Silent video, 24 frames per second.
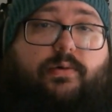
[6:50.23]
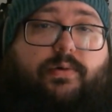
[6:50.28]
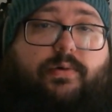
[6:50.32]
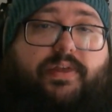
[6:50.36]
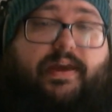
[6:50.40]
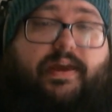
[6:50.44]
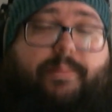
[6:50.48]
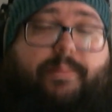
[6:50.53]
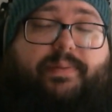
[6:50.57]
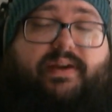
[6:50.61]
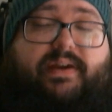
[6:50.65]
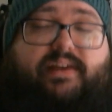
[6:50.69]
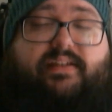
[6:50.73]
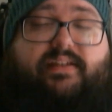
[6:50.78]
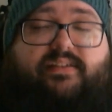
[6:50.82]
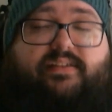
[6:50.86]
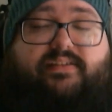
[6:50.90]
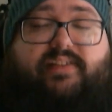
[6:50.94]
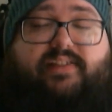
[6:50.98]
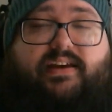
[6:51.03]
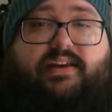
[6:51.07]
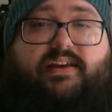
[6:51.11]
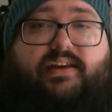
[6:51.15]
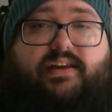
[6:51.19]
With that being
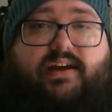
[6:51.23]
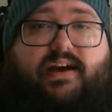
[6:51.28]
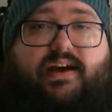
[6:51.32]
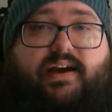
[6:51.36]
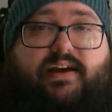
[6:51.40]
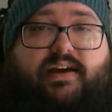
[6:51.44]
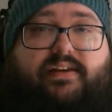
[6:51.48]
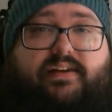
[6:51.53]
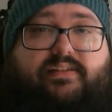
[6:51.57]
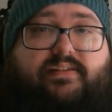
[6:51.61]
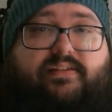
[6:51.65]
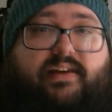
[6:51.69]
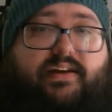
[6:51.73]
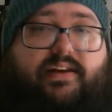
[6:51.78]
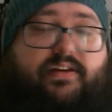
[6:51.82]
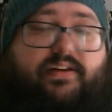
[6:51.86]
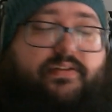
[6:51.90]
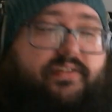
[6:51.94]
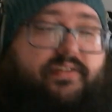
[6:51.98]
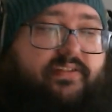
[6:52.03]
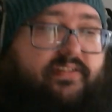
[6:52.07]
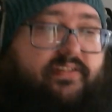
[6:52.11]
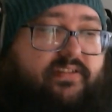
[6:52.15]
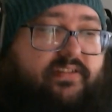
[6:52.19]
said, guys, I
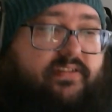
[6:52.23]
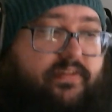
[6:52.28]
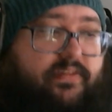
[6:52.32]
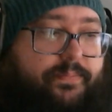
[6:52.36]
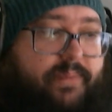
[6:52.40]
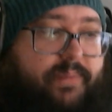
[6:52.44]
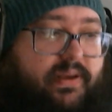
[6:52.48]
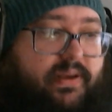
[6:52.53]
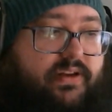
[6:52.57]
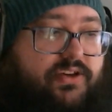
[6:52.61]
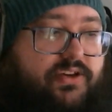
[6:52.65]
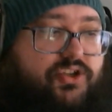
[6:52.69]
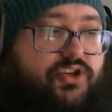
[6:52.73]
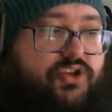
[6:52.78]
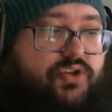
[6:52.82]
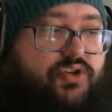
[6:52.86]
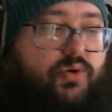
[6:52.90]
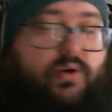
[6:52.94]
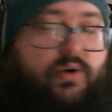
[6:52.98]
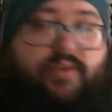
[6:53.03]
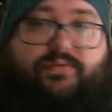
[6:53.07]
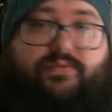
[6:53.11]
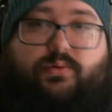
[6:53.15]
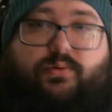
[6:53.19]
know this is a bit
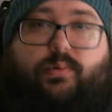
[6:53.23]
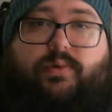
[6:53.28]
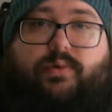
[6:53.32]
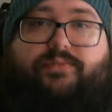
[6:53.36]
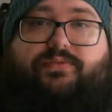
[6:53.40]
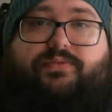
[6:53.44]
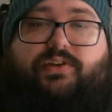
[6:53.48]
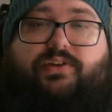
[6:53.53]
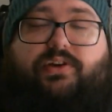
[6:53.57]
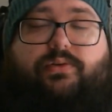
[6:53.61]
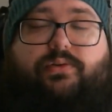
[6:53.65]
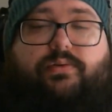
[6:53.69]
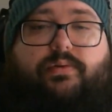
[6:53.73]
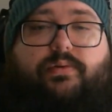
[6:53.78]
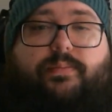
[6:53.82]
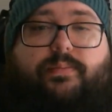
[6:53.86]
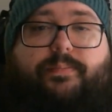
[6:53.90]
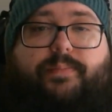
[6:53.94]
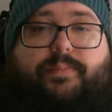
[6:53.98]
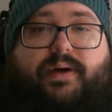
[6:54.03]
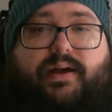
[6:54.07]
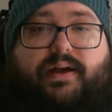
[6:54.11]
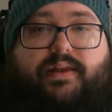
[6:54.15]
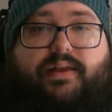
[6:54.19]
short of a review,
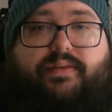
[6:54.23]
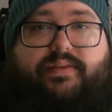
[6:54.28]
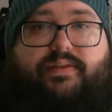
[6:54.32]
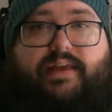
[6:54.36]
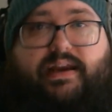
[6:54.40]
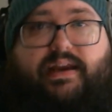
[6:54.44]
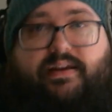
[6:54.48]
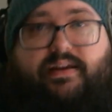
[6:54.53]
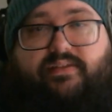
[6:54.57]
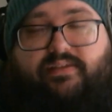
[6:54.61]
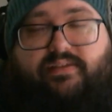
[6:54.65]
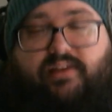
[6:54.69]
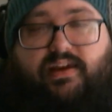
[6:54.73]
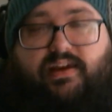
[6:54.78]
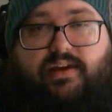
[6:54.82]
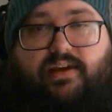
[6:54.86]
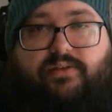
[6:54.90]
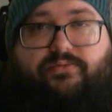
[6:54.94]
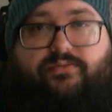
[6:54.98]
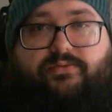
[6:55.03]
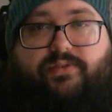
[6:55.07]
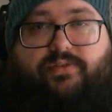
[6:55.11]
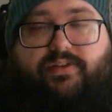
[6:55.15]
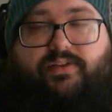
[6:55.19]
but that is
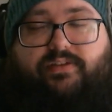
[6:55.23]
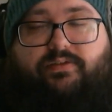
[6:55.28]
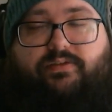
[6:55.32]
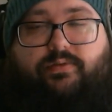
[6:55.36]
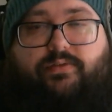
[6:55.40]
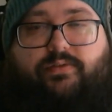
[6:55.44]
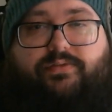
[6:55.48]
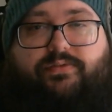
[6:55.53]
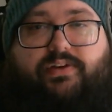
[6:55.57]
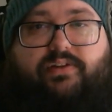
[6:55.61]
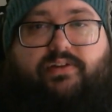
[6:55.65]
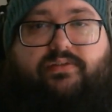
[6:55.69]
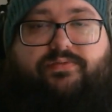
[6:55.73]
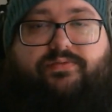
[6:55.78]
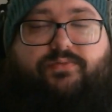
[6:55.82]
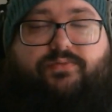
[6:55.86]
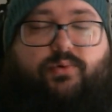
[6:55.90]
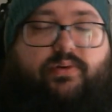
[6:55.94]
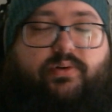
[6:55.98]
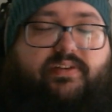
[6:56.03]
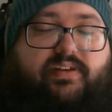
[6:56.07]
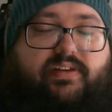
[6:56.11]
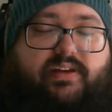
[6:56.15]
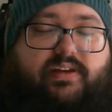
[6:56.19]
it for this review
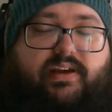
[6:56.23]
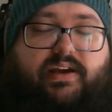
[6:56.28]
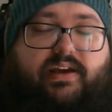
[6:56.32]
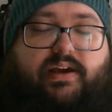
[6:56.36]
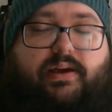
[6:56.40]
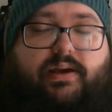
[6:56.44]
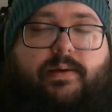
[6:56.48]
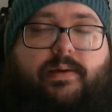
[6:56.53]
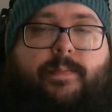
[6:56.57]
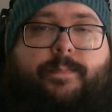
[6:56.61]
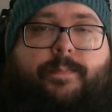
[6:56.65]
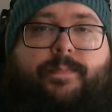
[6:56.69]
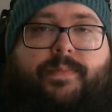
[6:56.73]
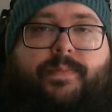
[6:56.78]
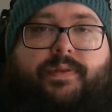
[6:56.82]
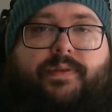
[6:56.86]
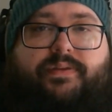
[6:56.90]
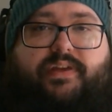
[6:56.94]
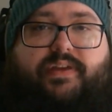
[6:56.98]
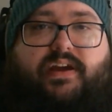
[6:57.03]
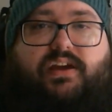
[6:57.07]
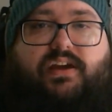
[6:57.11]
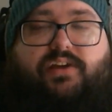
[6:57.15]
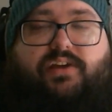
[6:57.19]
for today.
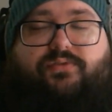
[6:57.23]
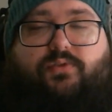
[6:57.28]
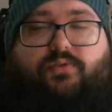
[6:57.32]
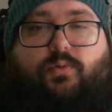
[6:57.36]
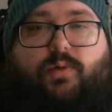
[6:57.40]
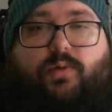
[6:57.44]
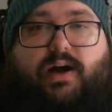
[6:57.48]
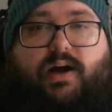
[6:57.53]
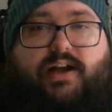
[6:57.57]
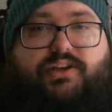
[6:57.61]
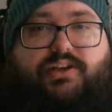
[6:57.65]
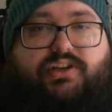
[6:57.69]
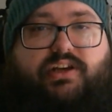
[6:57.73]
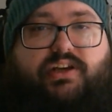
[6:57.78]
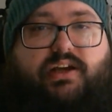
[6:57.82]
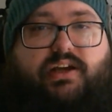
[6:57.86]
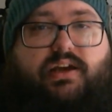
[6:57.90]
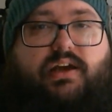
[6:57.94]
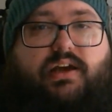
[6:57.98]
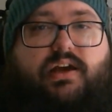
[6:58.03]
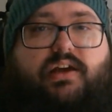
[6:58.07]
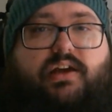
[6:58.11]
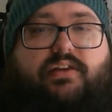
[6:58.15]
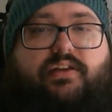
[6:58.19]
Thank you for
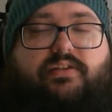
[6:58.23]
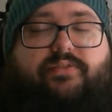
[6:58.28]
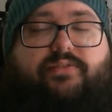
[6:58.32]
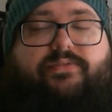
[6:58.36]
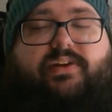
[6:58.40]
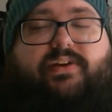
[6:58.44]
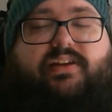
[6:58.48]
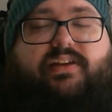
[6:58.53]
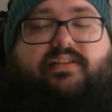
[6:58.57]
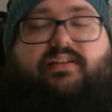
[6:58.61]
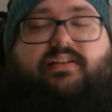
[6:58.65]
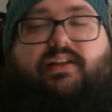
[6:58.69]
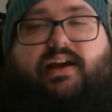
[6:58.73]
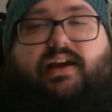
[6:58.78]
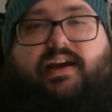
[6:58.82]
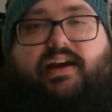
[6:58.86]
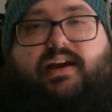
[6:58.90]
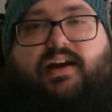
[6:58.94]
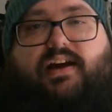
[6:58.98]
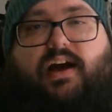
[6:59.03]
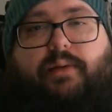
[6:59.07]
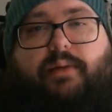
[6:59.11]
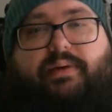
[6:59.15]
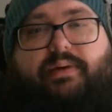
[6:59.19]
watching. Don't forget to
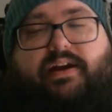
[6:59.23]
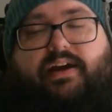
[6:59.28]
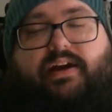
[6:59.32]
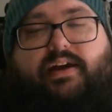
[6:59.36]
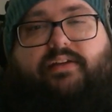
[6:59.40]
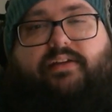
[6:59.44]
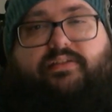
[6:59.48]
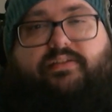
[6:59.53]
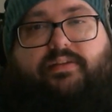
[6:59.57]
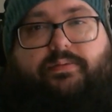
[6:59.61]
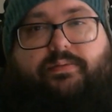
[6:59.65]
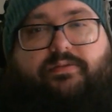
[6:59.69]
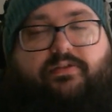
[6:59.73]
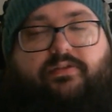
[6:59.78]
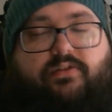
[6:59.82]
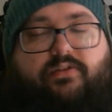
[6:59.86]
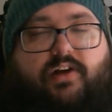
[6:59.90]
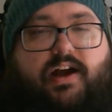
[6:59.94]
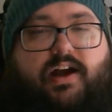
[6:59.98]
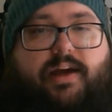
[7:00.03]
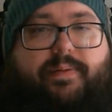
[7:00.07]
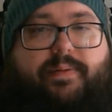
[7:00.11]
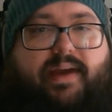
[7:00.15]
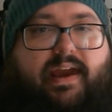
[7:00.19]
like, comment, and
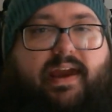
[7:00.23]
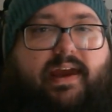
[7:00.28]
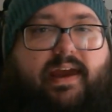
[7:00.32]
subscribe.